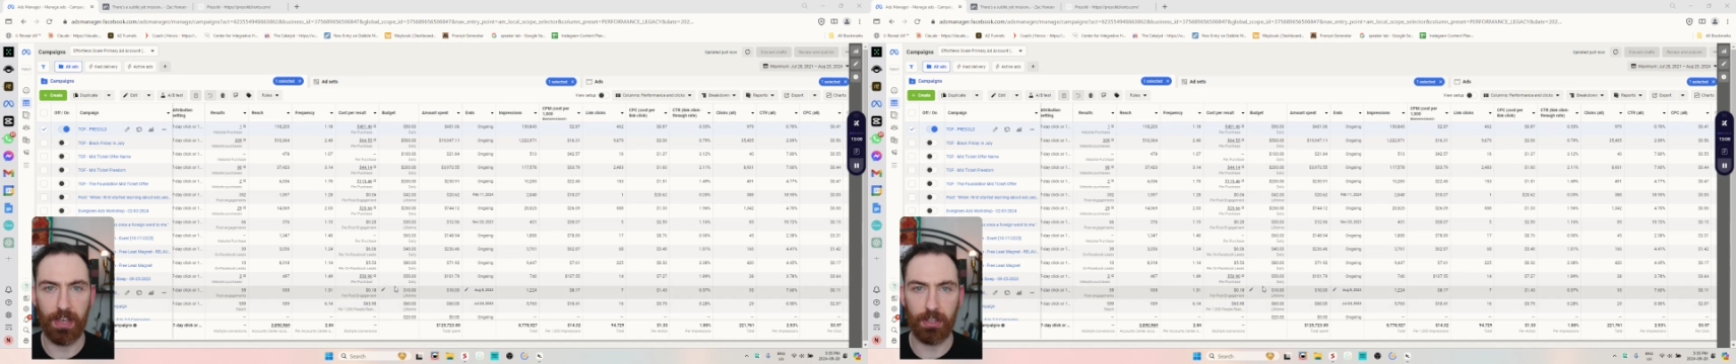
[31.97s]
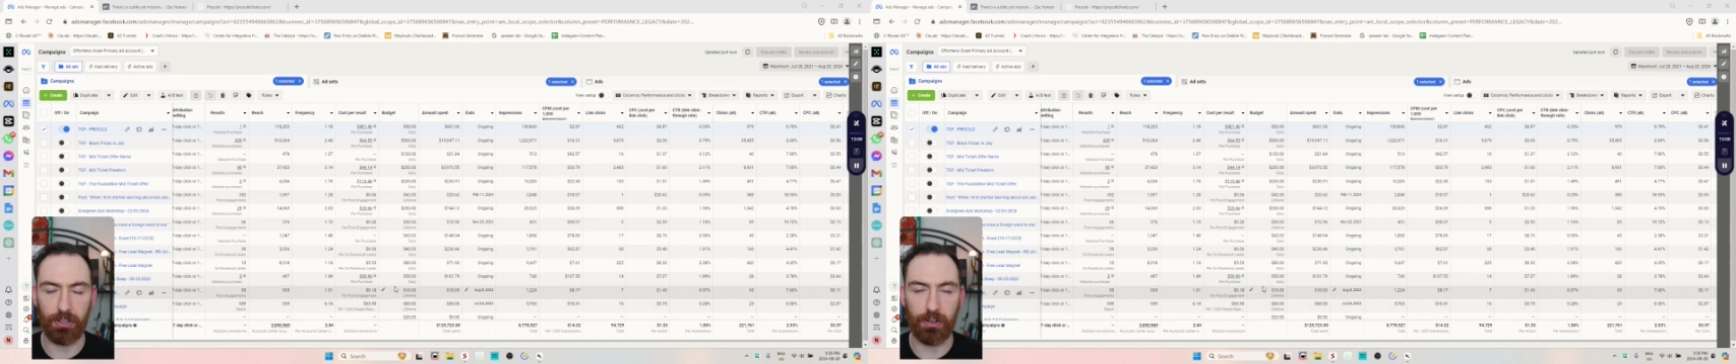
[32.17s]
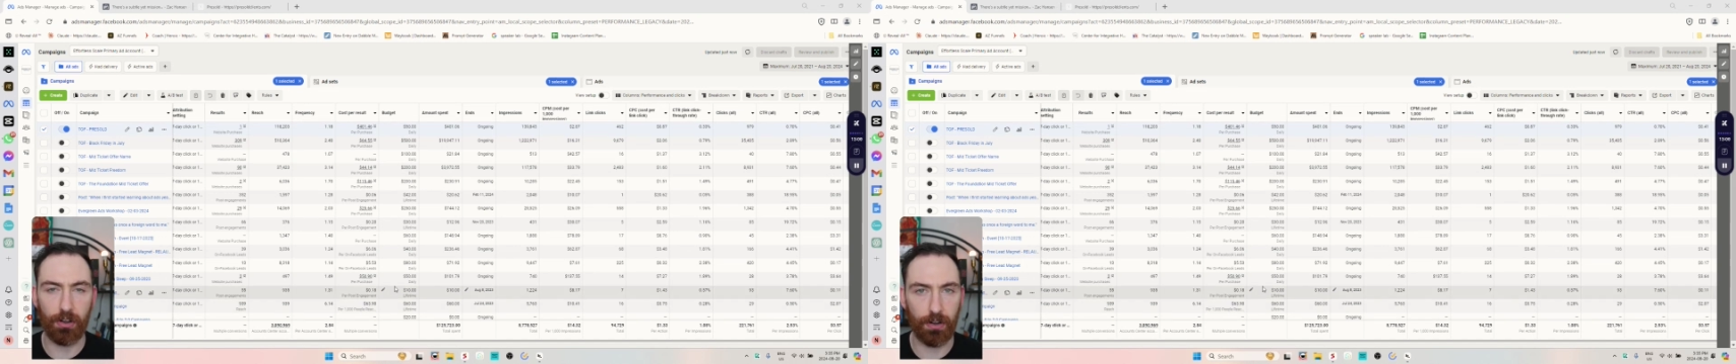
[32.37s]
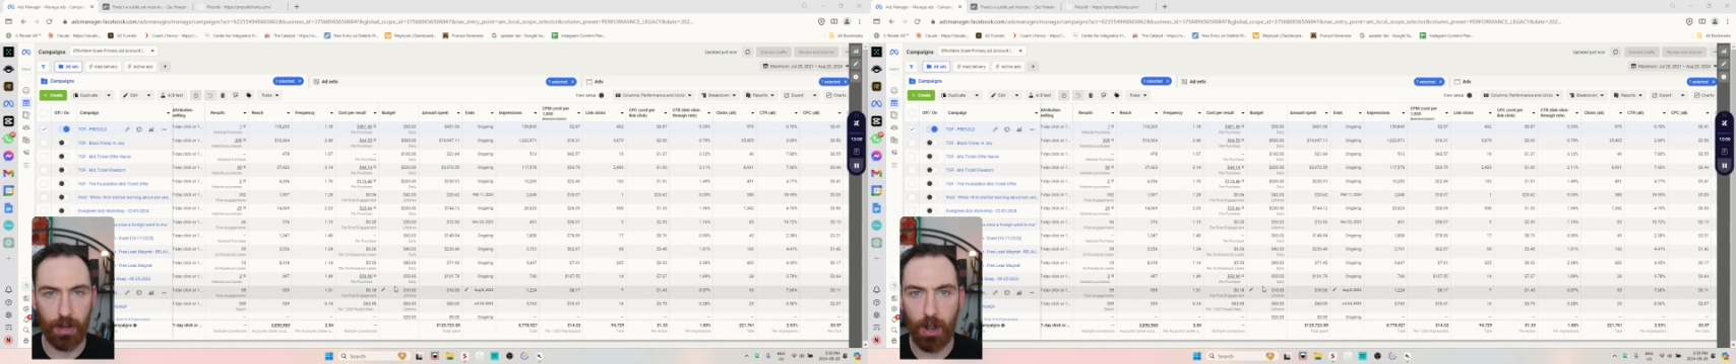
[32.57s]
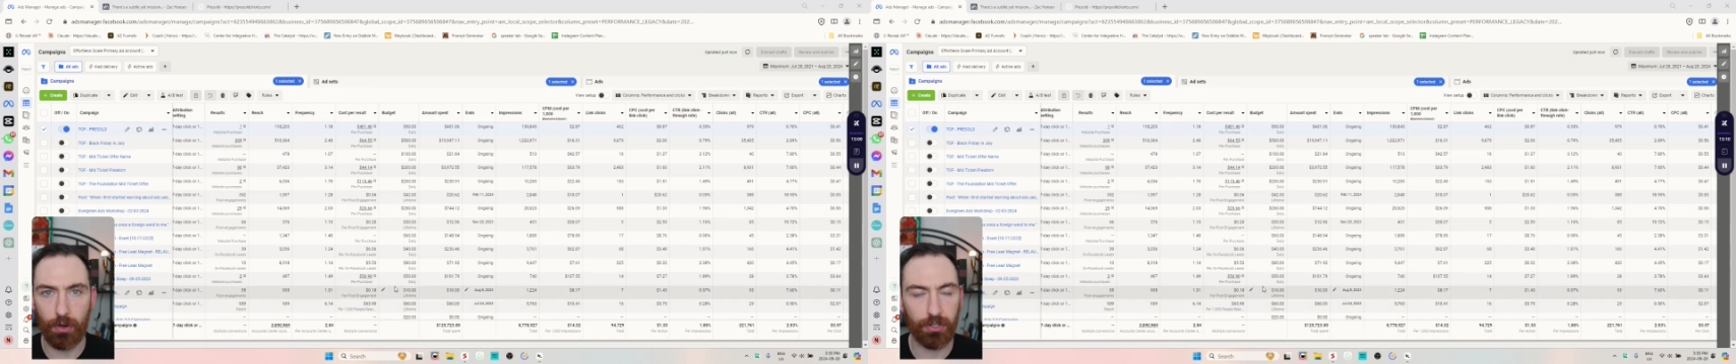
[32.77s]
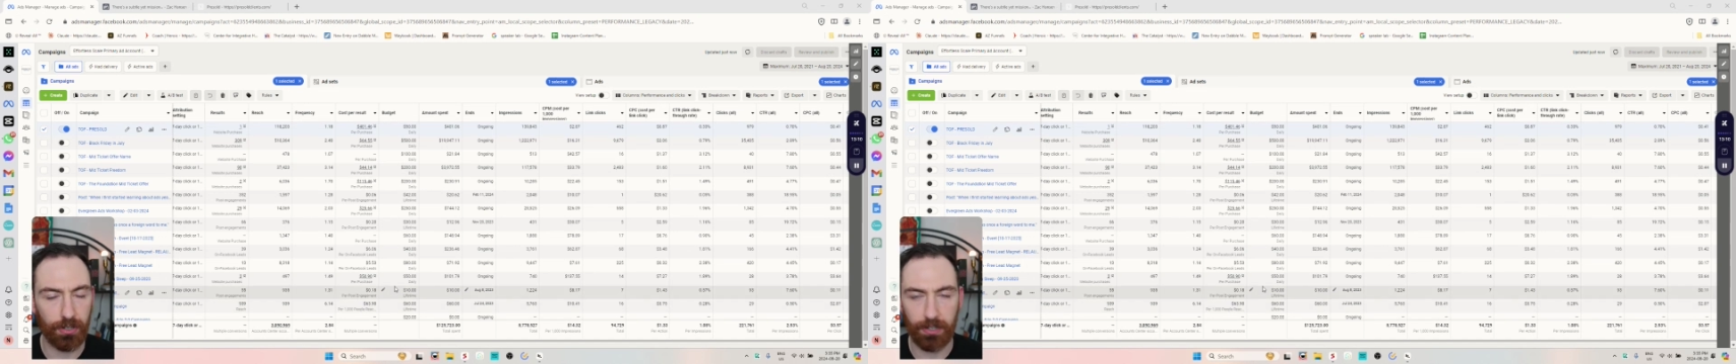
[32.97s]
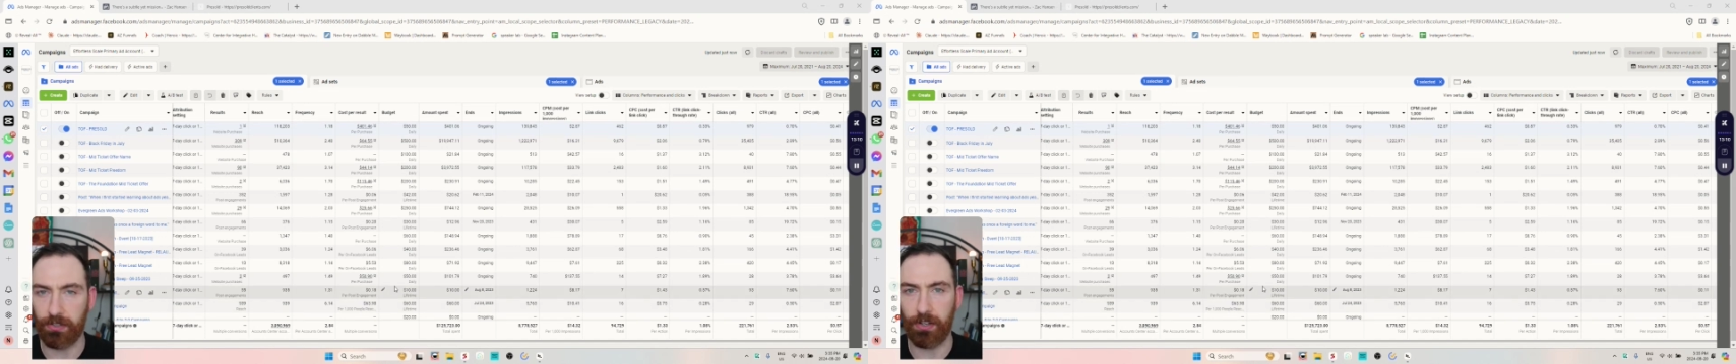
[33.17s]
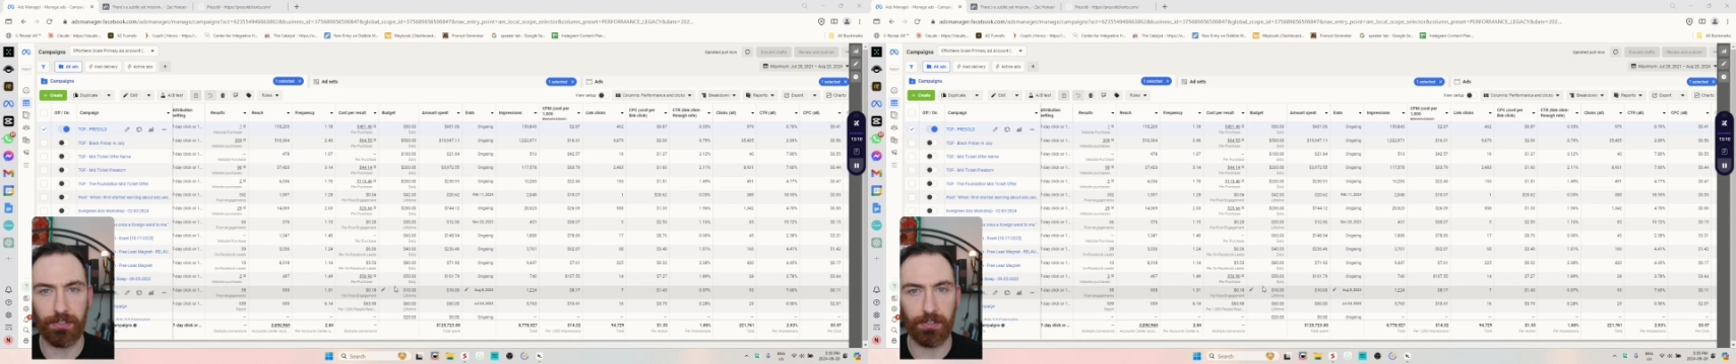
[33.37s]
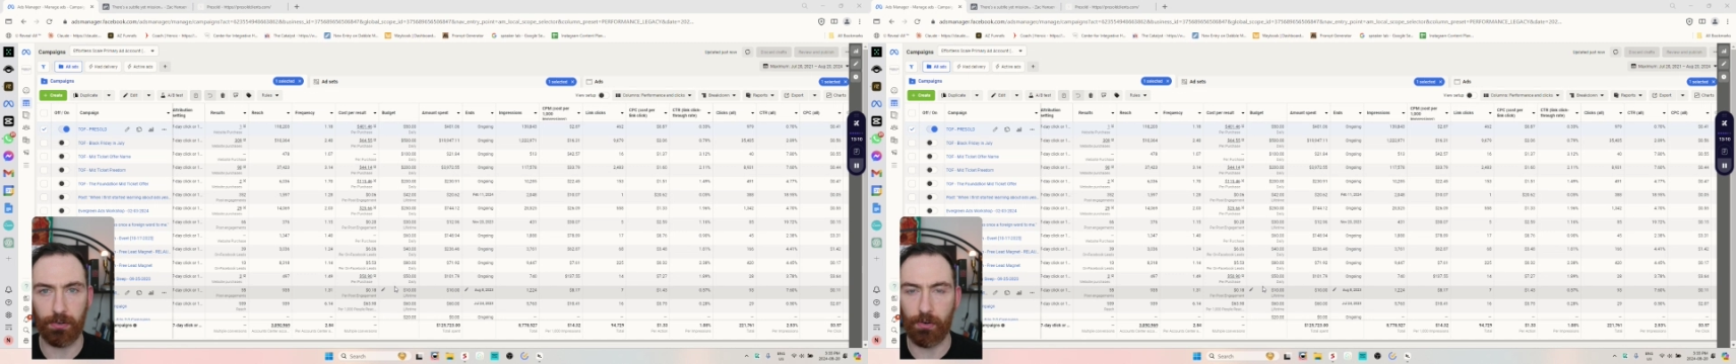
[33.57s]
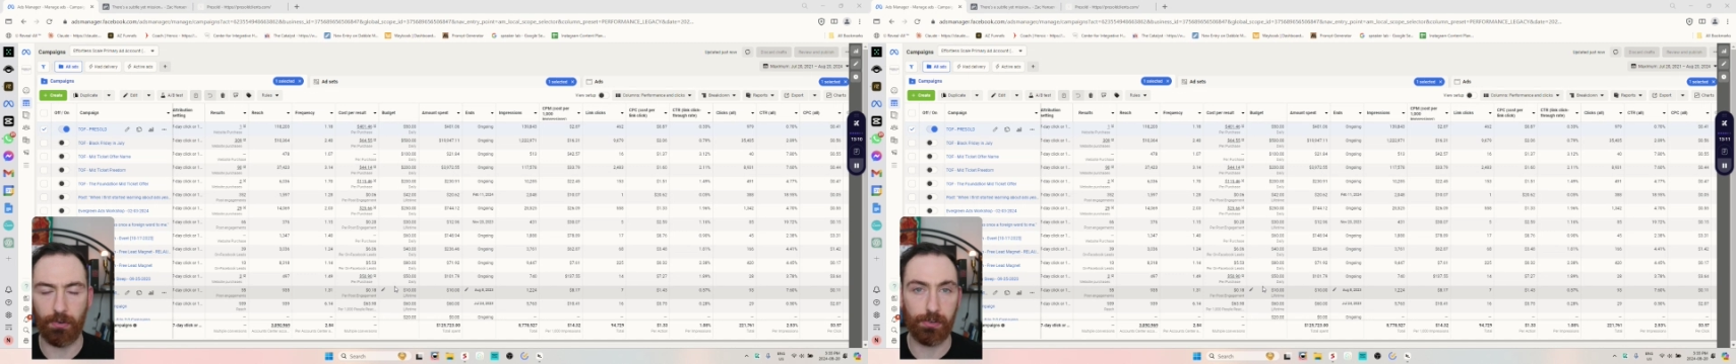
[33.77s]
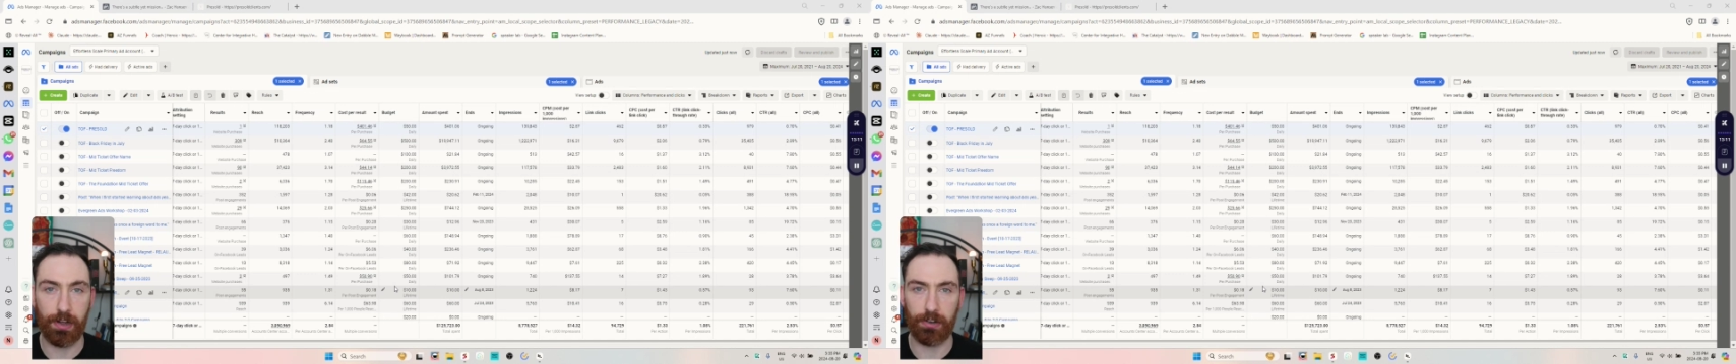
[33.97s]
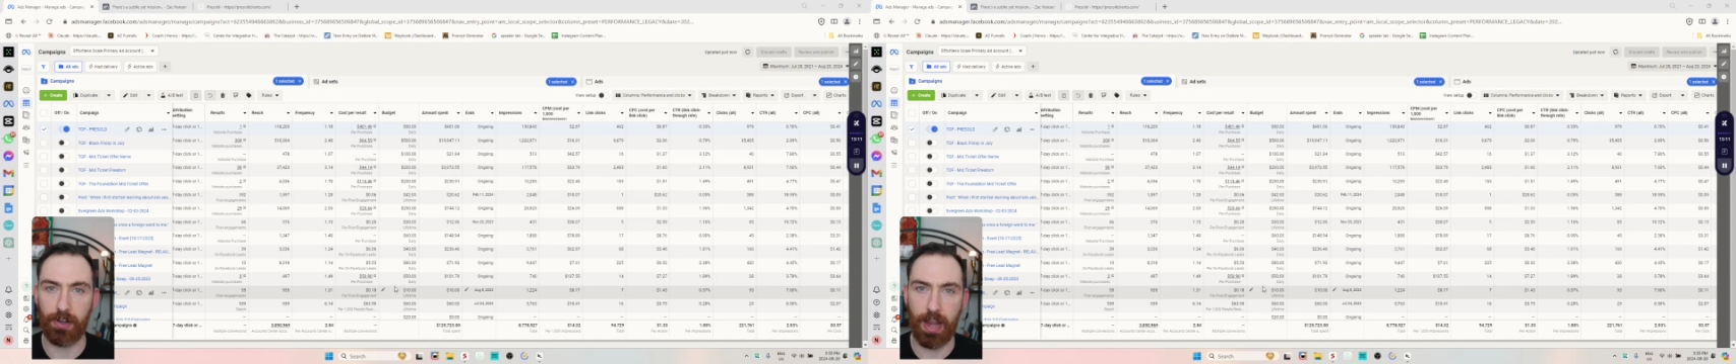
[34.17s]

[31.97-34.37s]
you're a coach or a consultant or a course creator